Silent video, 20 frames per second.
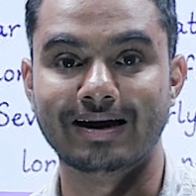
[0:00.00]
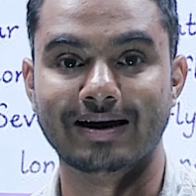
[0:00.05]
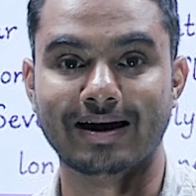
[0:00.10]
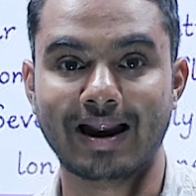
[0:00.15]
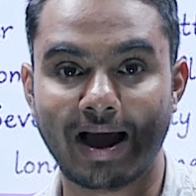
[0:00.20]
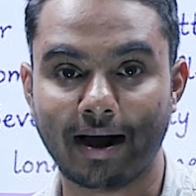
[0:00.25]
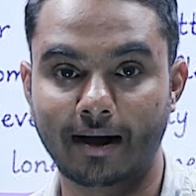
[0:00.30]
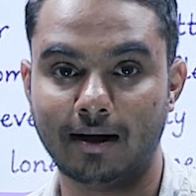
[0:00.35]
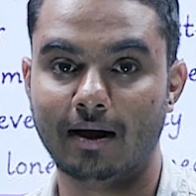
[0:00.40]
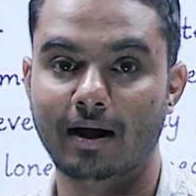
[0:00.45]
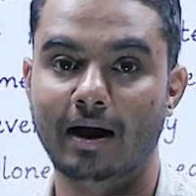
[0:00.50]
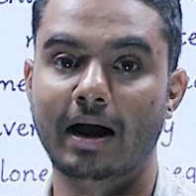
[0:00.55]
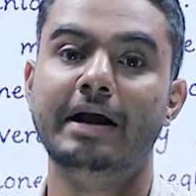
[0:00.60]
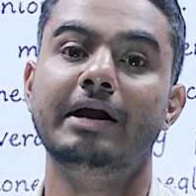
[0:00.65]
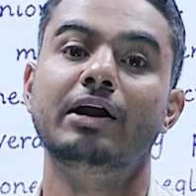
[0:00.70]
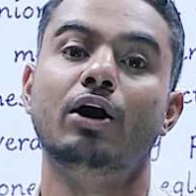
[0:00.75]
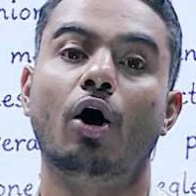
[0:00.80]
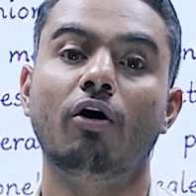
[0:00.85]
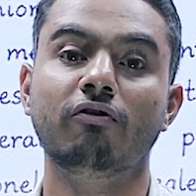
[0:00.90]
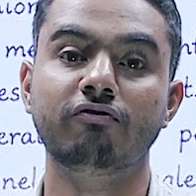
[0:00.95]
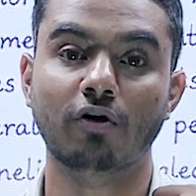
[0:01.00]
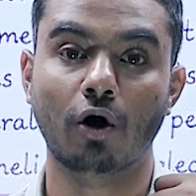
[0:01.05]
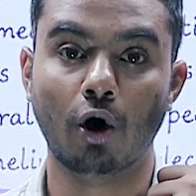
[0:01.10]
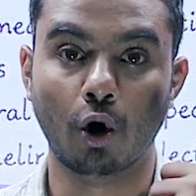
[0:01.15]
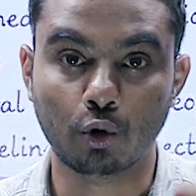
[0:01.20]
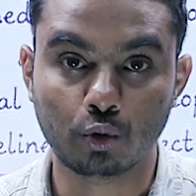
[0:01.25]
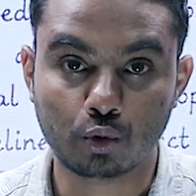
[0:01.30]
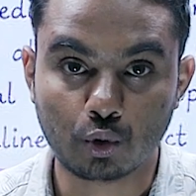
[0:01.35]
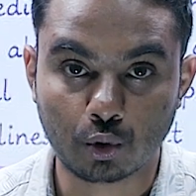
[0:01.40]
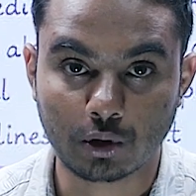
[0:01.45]
a idea of
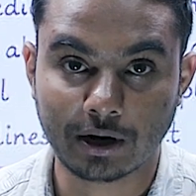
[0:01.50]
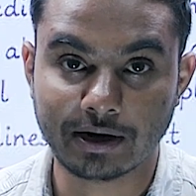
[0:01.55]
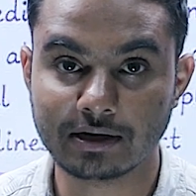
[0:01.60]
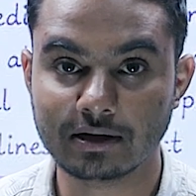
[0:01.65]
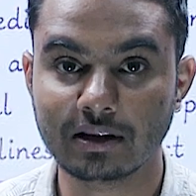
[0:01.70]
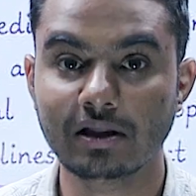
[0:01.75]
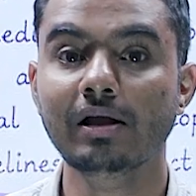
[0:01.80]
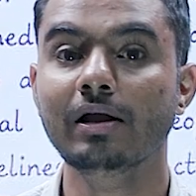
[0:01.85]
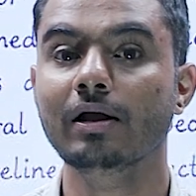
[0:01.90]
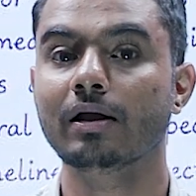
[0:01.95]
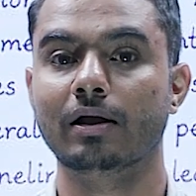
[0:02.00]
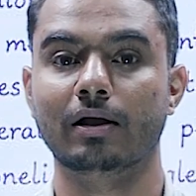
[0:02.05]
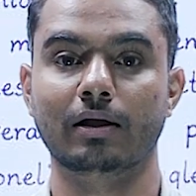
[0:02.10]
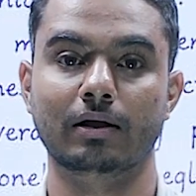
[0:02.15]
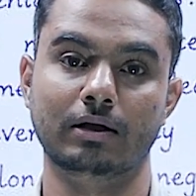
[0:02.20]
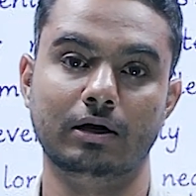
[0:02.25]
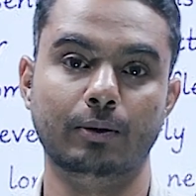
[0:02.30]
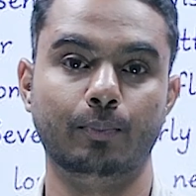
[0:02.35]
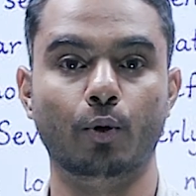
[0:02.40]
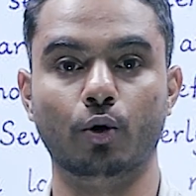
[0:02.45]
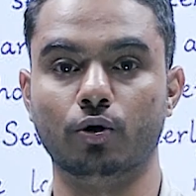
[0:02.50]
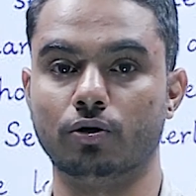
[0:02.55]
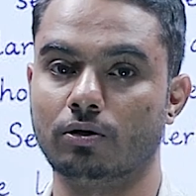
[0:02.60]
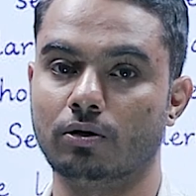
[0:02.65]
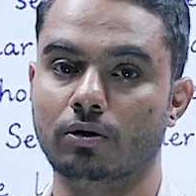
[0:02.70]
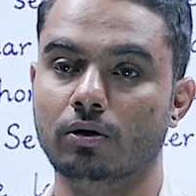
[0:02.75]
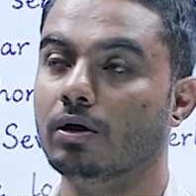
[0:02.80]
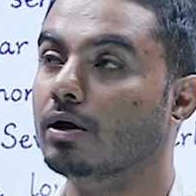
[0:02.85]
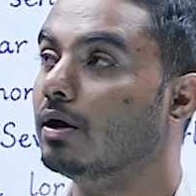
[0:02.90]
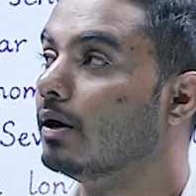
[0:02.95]
how to write the
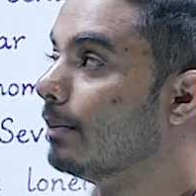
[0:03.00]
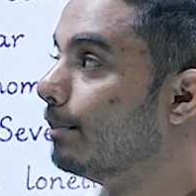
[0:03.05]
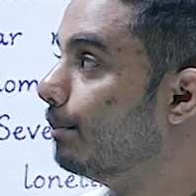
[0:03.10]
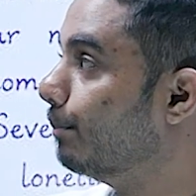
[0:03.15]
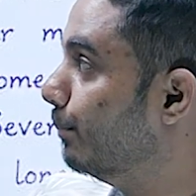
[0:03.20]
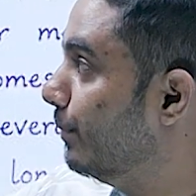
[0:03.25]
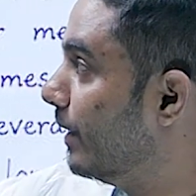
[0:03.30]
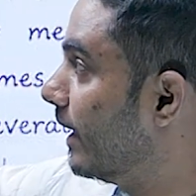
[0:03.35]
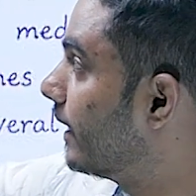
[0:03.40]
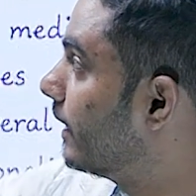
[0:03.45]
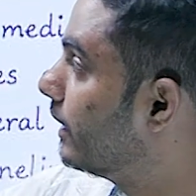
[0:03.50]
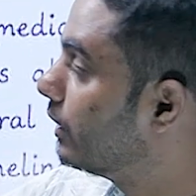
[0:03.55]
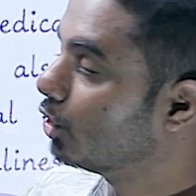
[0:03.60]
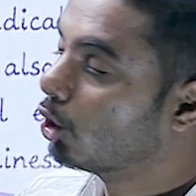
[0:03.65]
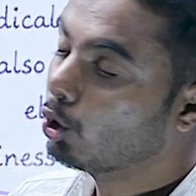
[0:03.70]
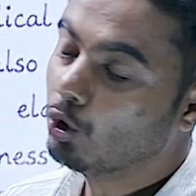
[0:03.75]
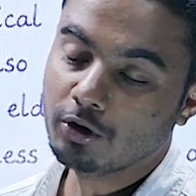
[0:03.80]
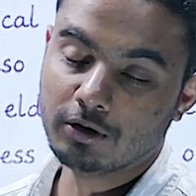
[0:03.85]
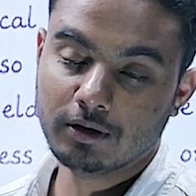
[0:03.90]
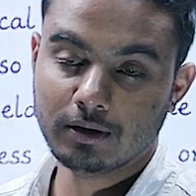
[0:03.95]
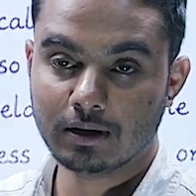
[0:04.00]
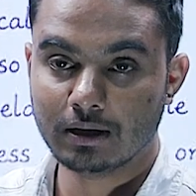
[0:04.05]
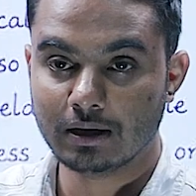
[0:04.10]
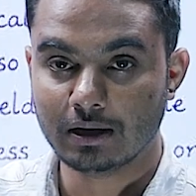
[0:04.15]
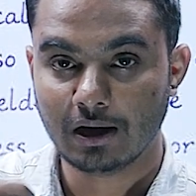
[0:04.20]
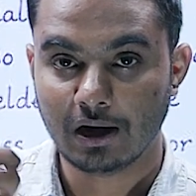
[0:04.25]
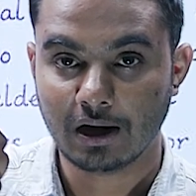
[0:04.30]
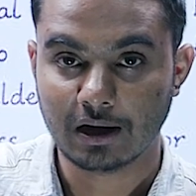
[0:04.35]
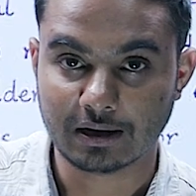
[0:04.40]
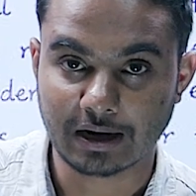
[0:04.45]
report. Break it down,
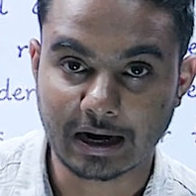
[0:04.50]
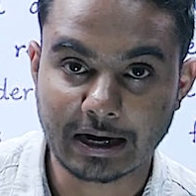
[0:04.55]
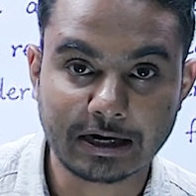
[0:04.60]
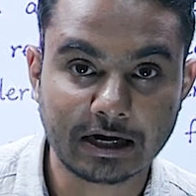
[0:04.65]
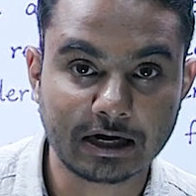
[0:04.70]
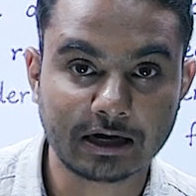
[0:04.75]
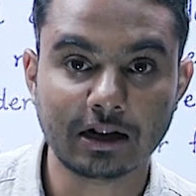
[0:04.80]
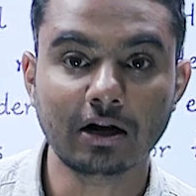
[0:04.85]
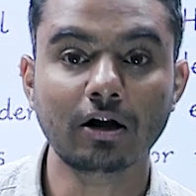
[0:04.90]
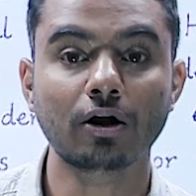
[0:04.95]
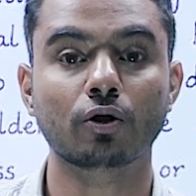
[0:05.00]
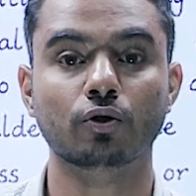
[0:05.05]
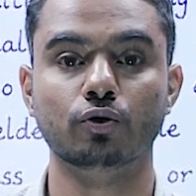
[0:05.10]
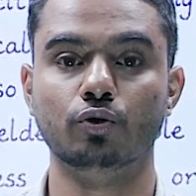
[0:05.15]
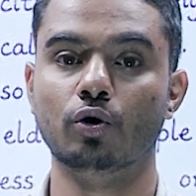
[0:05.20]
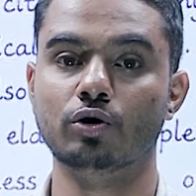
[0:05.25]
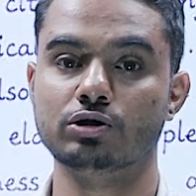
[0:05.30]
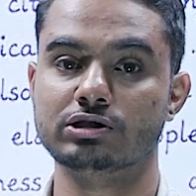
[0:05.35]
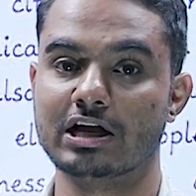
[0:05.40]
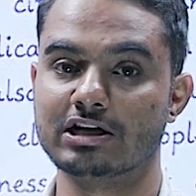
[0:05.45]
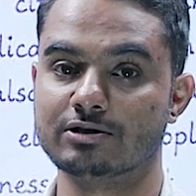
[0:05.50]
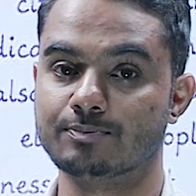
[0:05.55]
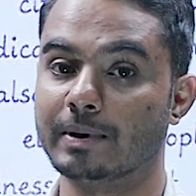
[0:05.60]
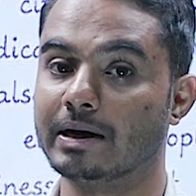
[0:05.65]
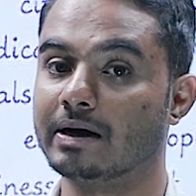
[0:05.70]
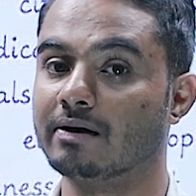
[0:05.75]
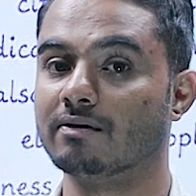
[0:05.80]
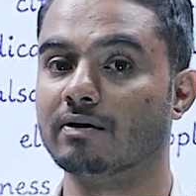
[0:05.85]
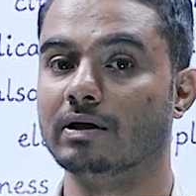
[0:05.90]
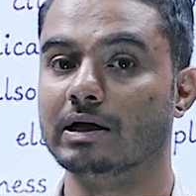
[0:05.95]
write it in those
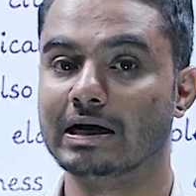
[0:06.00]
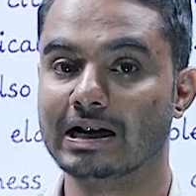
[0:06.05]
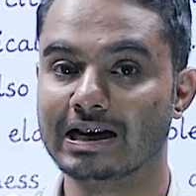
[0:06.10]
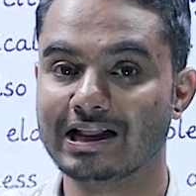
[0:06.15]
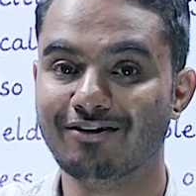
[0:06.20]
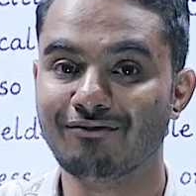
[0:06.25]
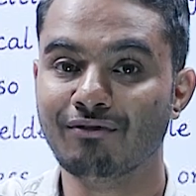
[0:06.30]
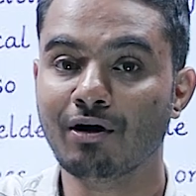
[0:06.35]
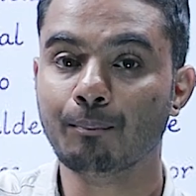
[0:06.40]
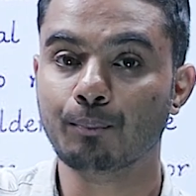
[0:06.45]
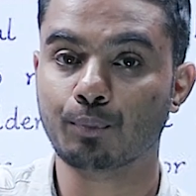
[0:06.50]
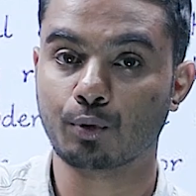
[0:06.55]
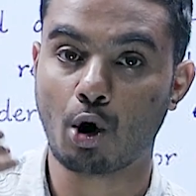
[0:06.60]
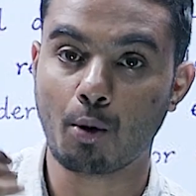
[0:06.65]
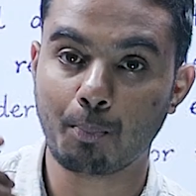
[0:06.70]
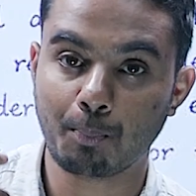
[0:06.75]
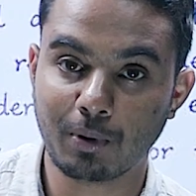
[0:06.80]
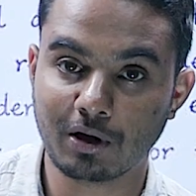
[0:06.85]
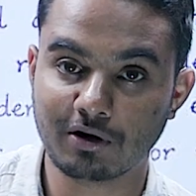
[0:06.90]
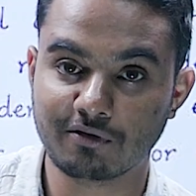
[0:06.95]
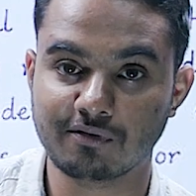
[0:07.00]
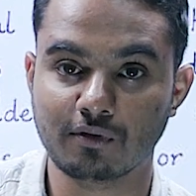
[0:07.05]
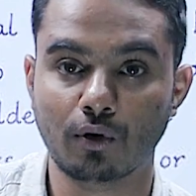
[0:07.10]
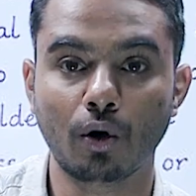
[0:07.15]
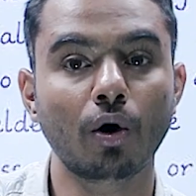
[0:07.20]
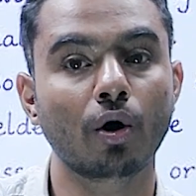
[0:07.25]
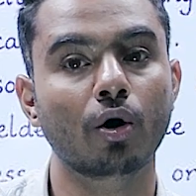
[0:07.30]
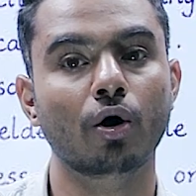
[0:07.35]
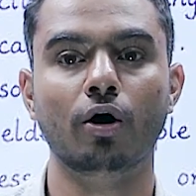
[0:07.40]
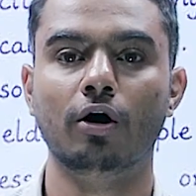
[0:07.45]
aspects. It will give a proper
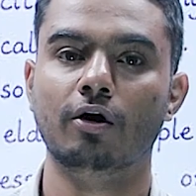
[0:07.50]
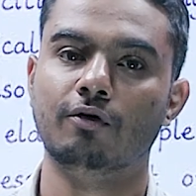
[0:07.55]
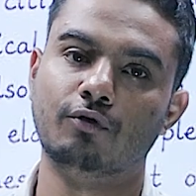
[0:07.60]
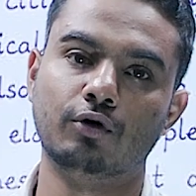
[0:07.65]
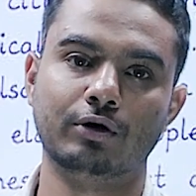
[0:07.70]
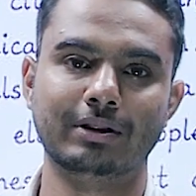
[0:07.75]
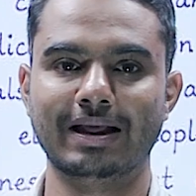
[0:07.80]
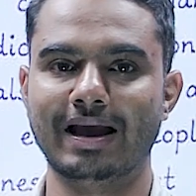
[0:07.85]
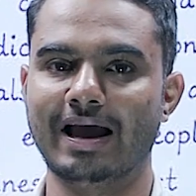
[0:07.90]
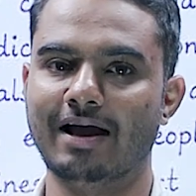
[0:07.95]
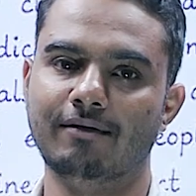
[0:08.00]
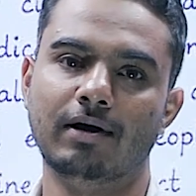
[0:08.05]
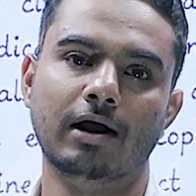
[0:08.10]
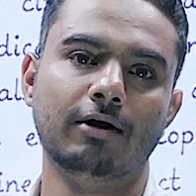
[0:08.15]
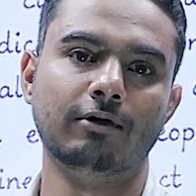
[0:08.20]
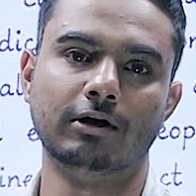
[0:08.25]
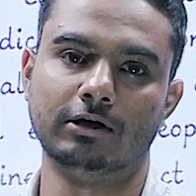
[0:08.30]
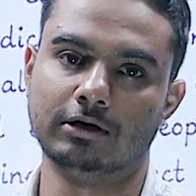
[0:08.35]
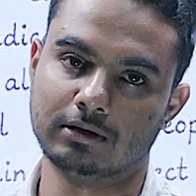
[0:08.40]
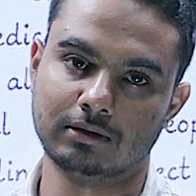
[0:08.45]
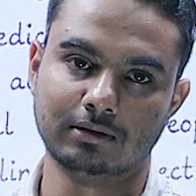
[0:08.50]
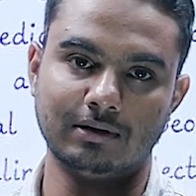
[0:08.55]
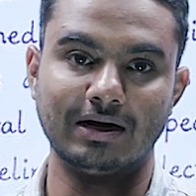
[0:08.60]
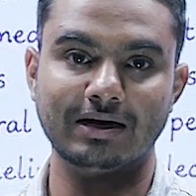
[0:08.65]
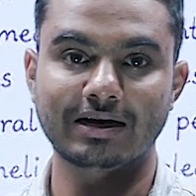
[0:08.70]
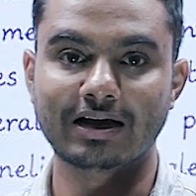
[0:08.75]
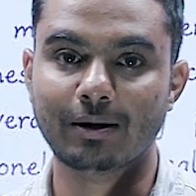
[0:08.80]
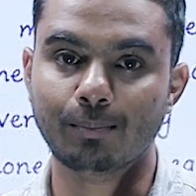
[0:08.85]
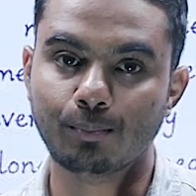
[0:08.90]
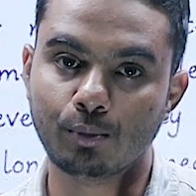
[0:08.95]
flow for the evaluator.
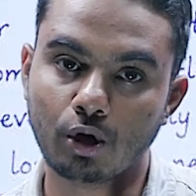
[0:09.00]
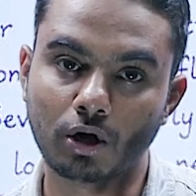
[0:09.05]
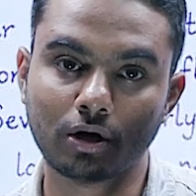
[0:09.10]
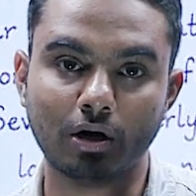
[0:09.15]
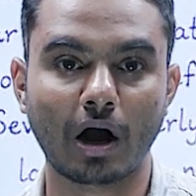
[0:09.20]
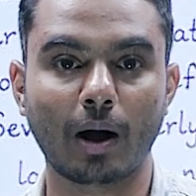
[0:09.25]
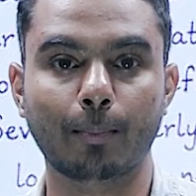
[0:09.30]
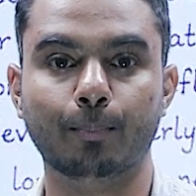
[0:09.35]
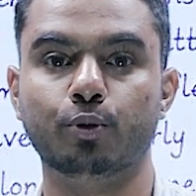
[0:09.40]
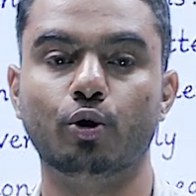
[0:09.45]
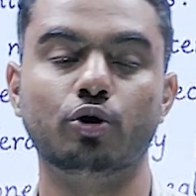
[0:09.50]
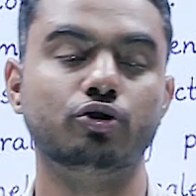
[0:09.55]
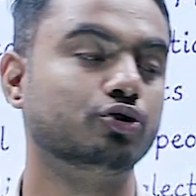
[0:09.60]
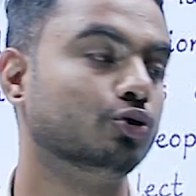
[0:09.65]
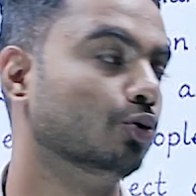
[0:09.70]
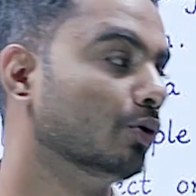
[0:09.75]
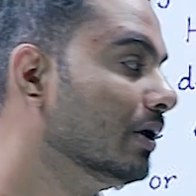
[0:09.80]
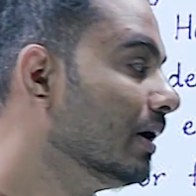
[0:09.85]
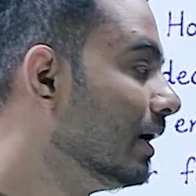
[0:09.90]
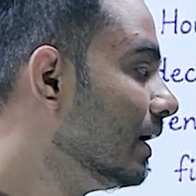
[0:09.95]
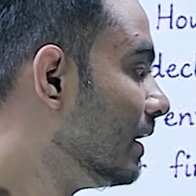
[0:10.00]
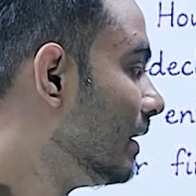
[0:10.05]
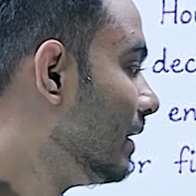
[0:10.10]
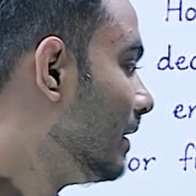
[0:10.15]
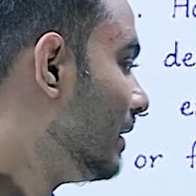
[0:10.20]
That can be your approach to the